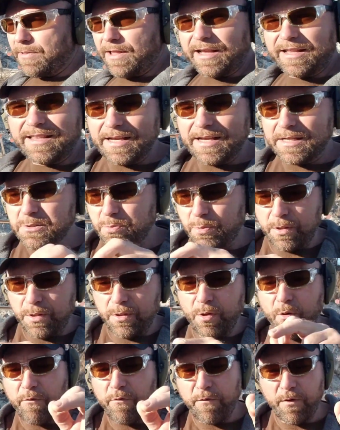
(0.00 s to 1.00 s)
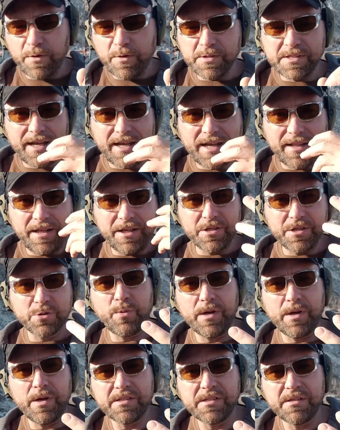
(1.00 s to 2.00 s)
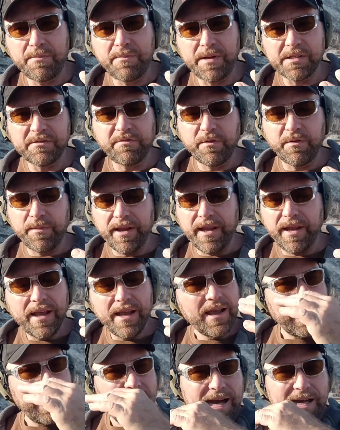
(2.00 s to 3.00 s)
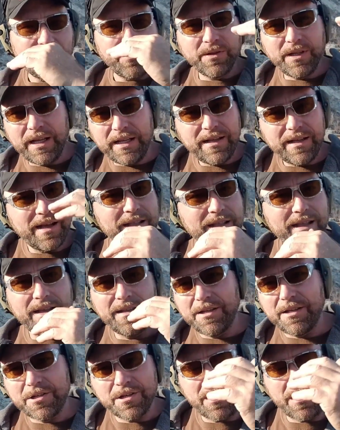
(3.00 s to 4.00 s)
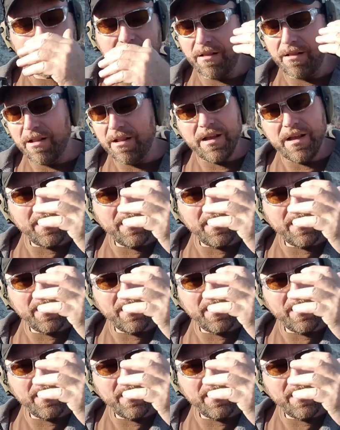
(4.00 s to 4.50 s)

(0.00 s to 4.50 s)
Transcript: like this with no front sight, it just works the best for me. I don't need any additional